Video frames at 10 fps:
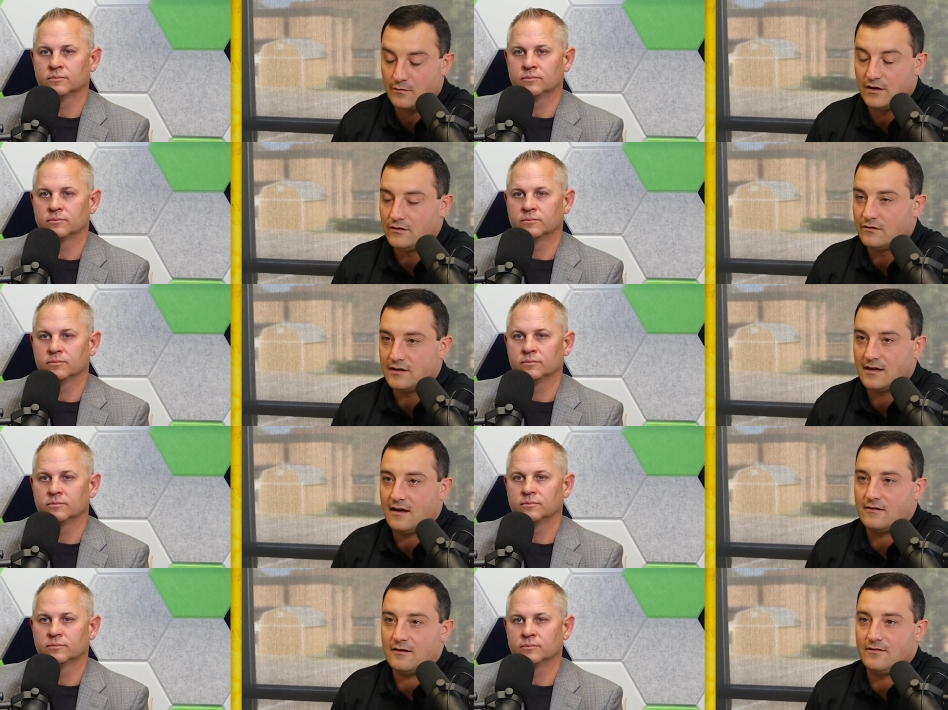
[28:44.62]
Speaker 1: we've been doing
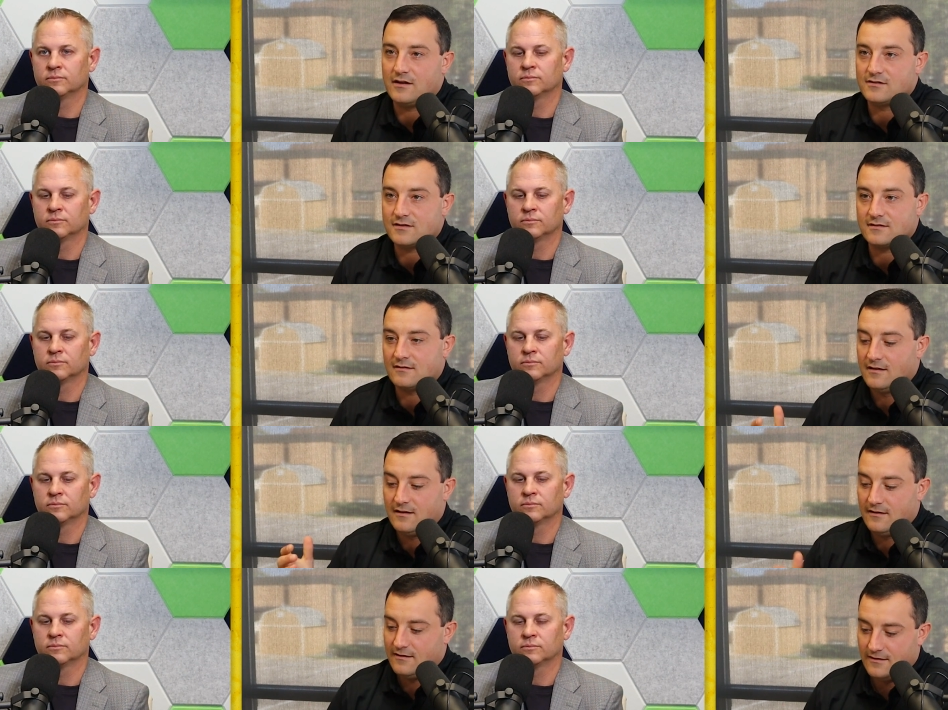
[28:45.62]
together, and they're just
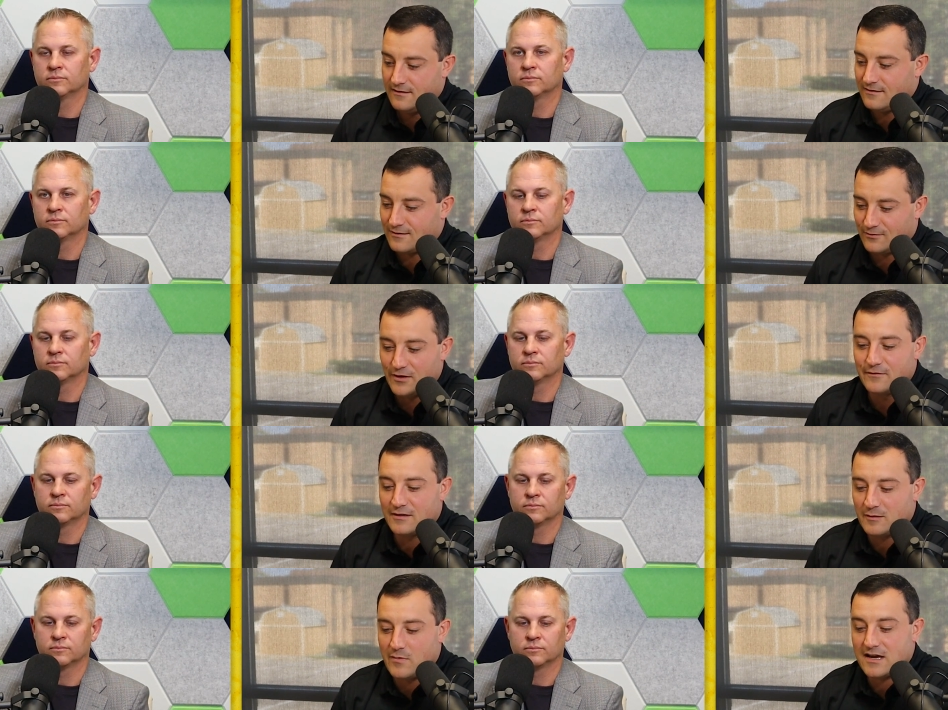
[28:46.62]
they're
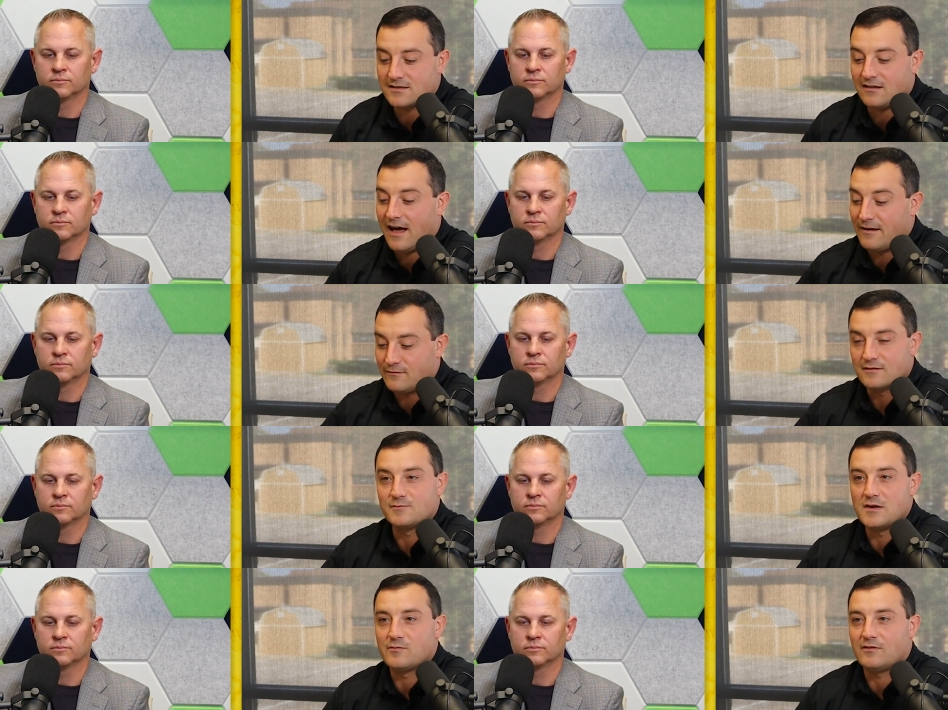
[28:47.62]
living their best life,
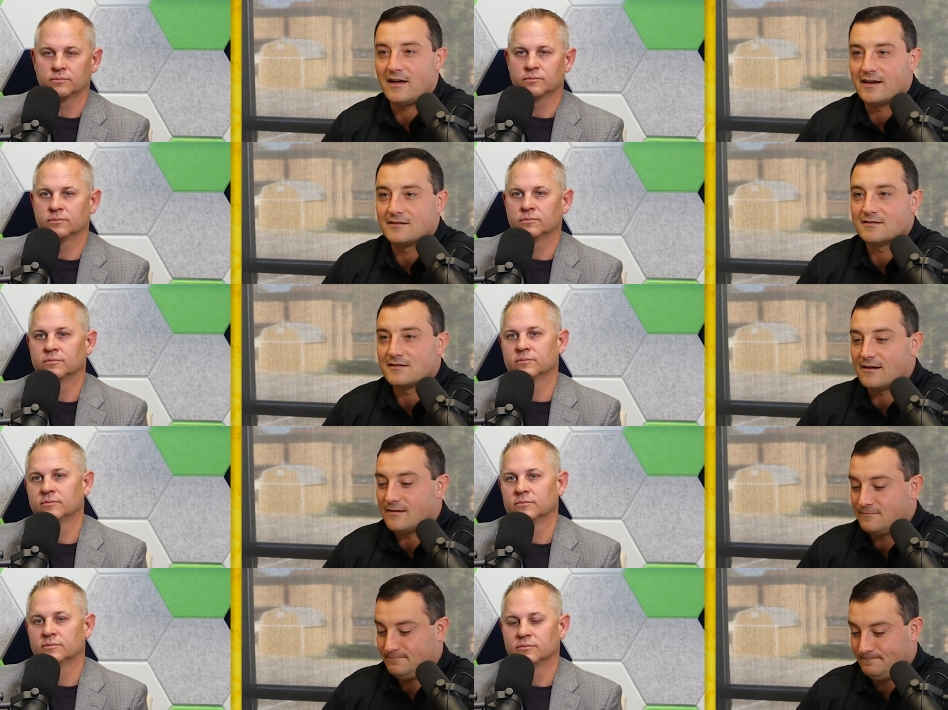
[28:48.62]
as people like to
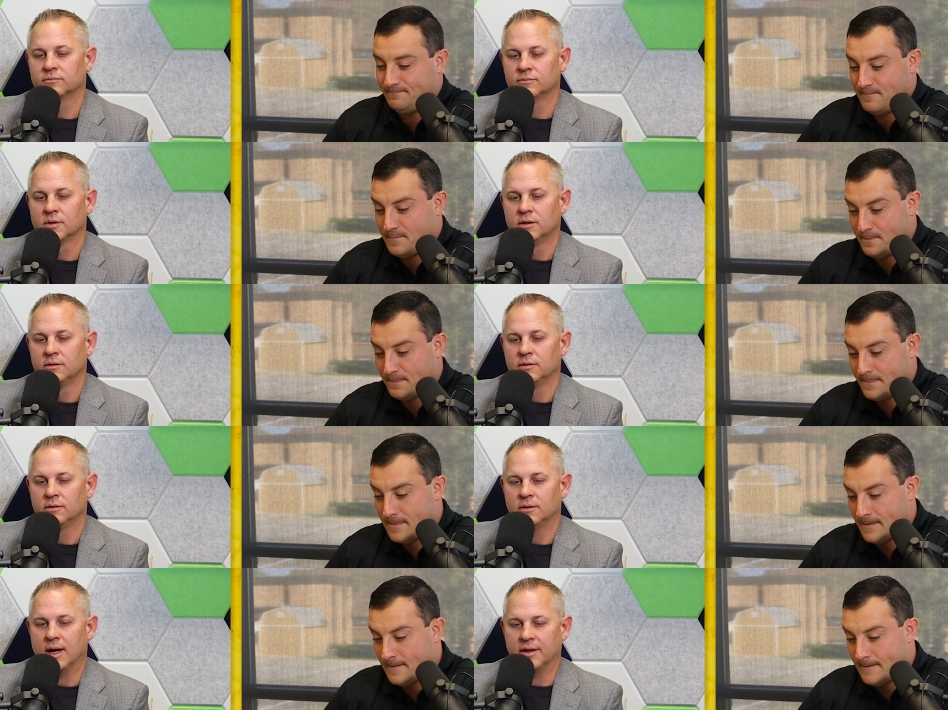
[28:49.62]
say.
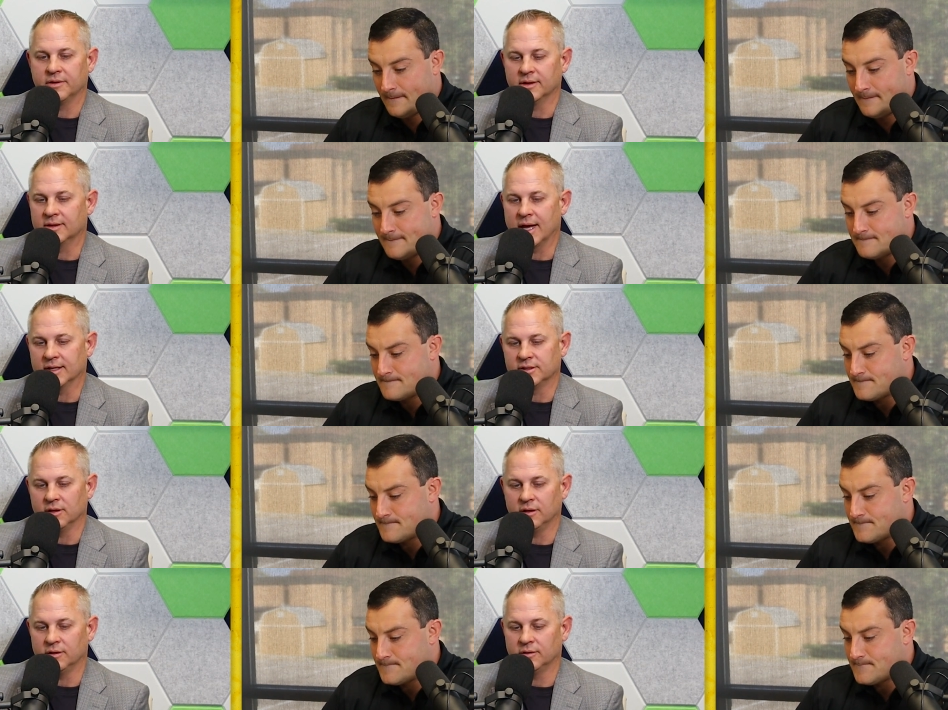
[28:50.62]
Speaker 2: I think that's
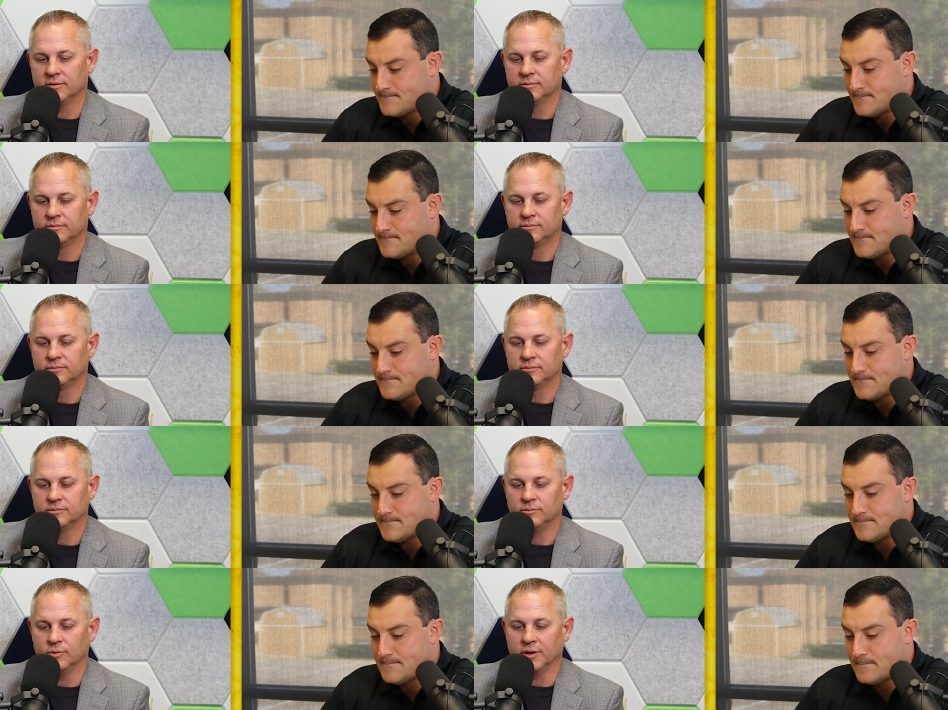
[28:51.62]
all
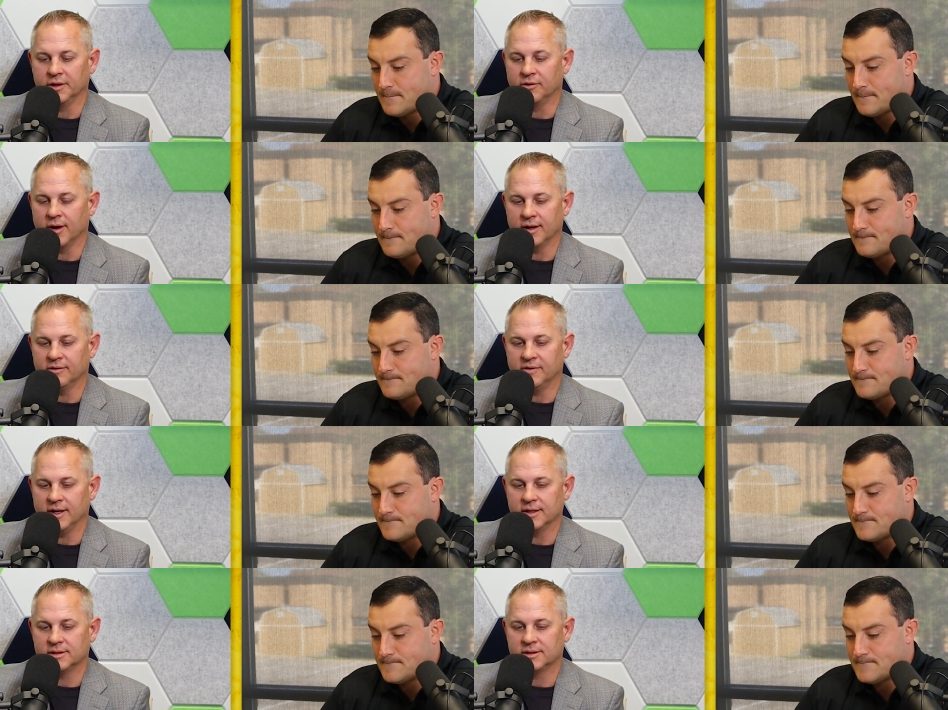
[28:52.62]
really great
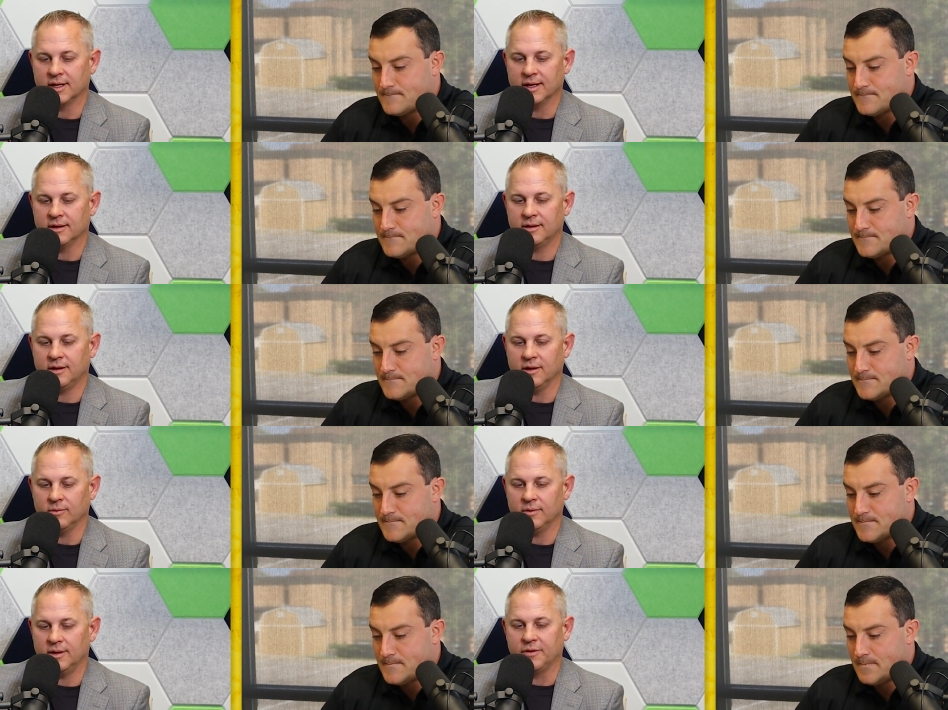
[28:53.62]
advice, and you
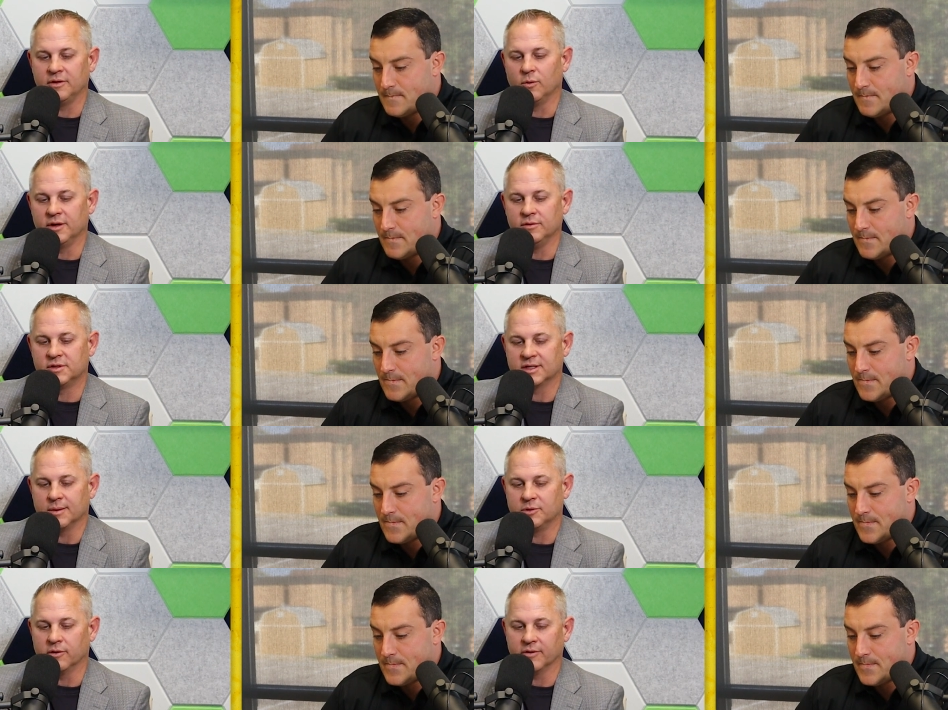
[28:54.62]
know, I think the one you
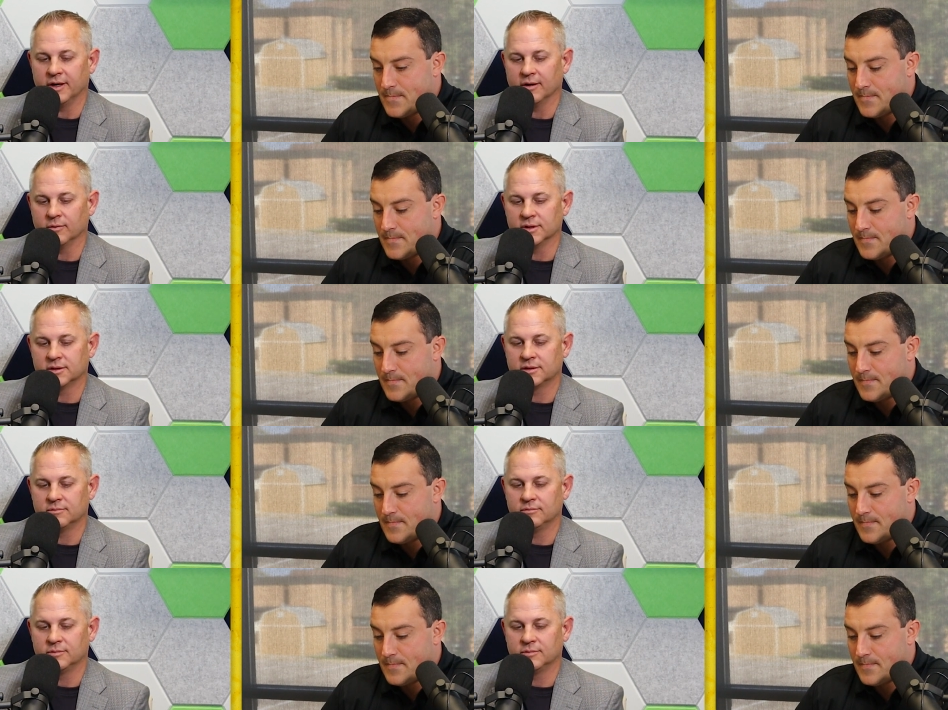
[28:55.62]
skipped over here was